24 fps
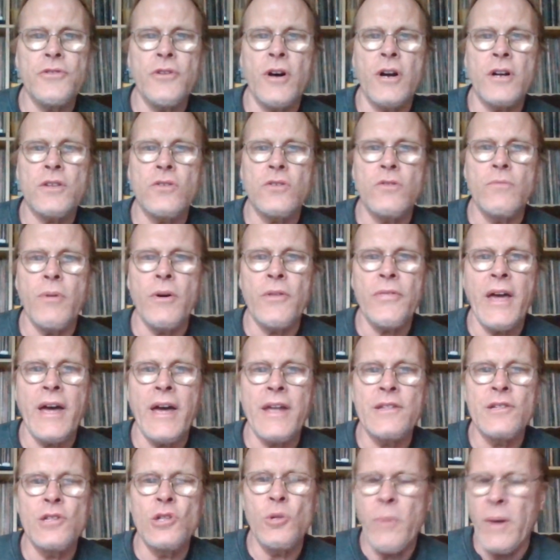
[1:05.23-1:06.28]
I'll talk to you about that
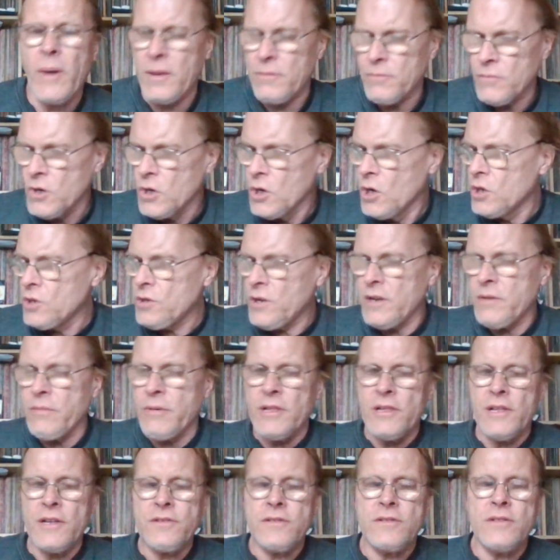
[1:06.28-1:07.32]
in a little bit. So anyway,
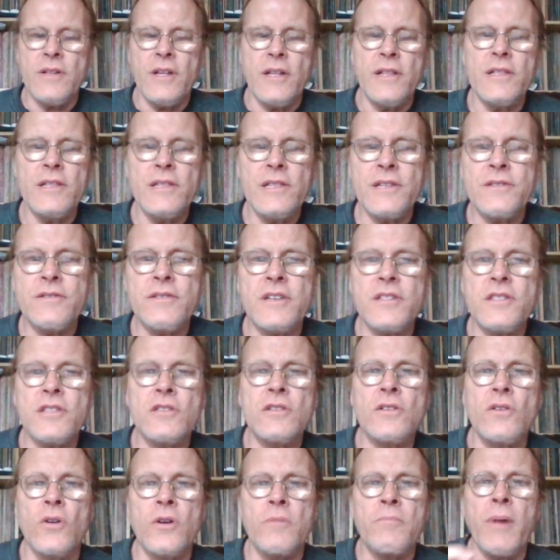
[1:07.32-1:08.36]
let's get this
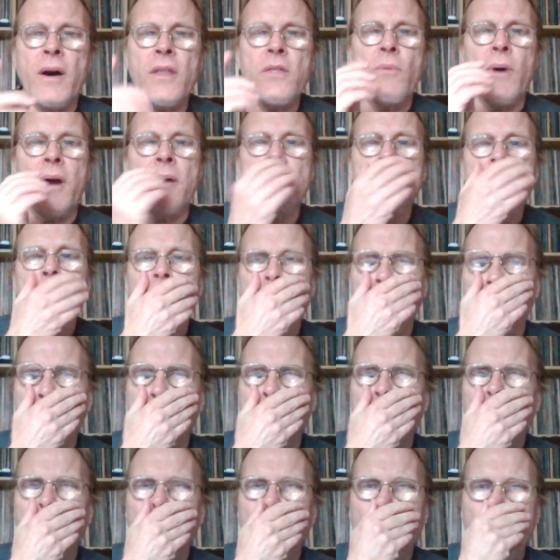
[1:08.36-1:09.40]
going. By the way,
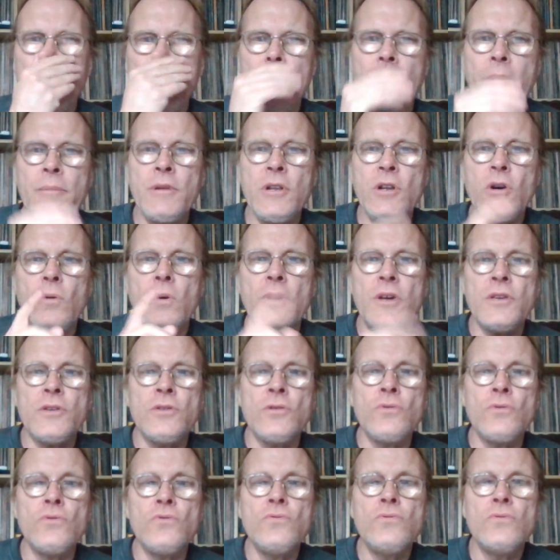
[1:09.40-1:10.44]
let me know what
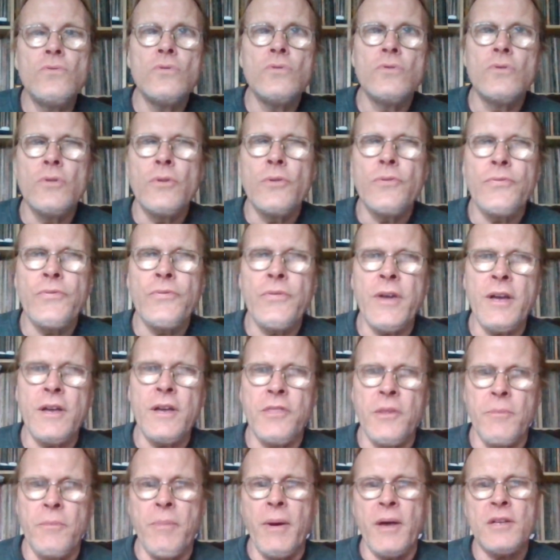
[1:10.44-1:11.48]
you think
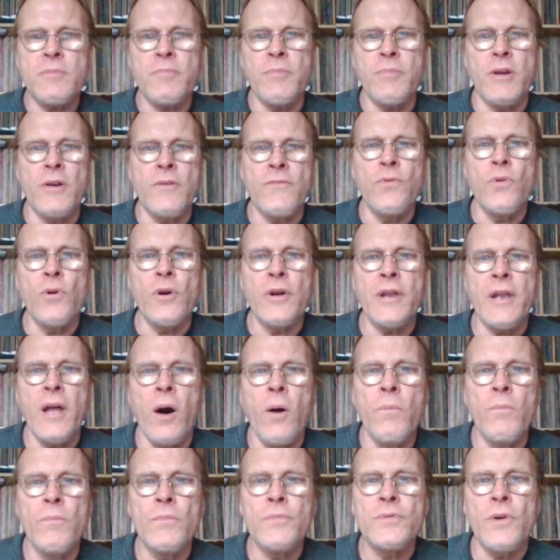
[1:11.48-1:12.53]
the best Pink Floyd
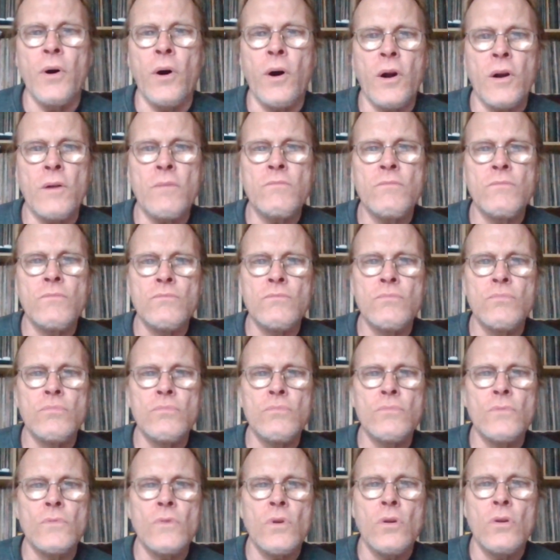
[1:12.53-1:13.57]
albums are.
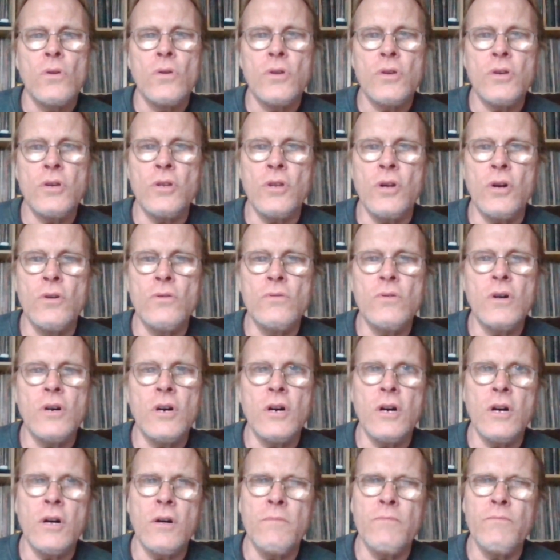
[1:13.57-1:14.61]
You
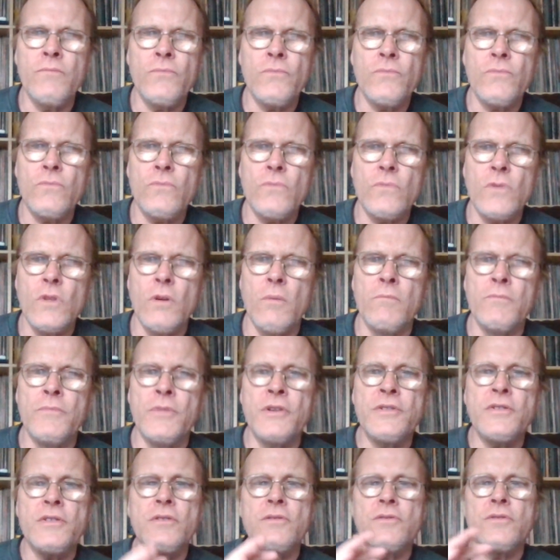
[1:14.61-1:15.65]
know,
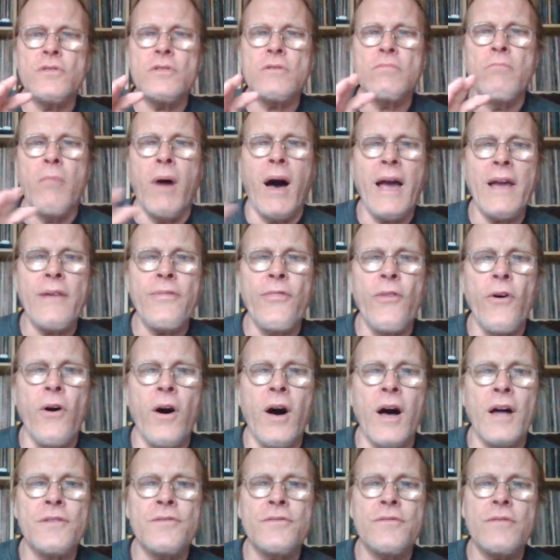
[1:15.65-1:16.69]
this is just my
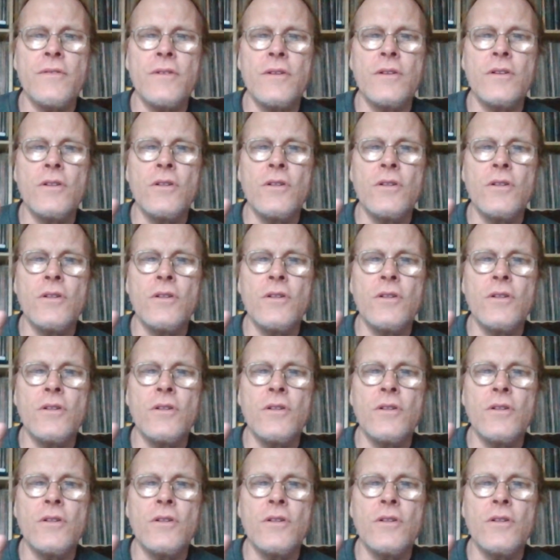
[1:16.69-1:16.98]
thoughts